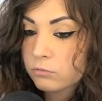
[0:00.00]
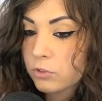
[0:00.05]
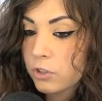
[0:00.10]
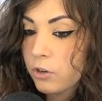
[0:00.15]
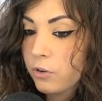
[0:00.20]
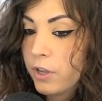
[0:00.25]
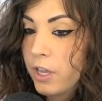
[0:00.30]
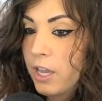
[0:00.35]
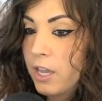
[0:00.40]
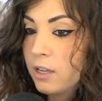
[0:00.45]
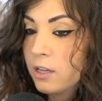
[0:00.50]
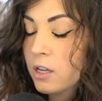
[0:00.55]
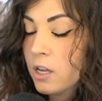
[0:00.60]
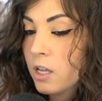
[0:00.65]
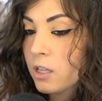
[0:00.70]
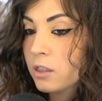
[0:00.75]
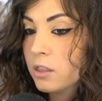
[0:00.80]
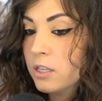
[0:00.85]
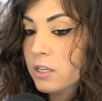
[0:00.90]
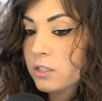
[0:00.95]
okay?
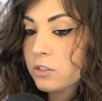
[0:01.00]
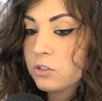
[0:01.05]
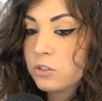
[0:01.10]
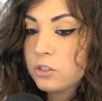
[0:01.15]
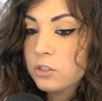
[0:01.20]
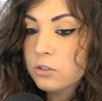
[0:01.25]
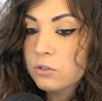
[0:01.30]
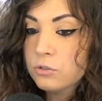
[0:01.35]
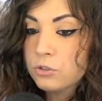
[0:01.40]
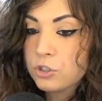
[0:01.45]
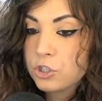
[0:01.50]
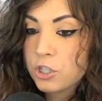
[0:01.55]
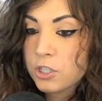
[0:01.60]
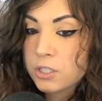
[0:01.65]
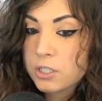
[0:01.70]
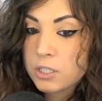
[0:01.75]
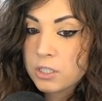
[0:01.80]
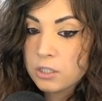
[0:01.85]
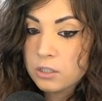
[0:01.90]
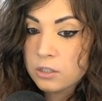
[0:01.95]
This dude
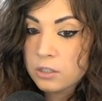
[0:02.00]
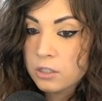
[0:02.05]
just